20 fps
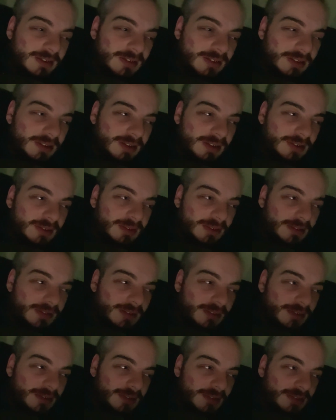Like,
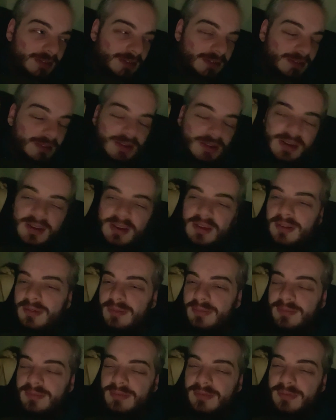yeah,
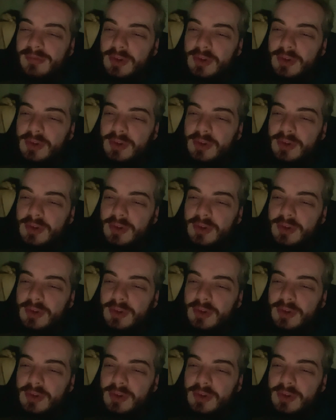it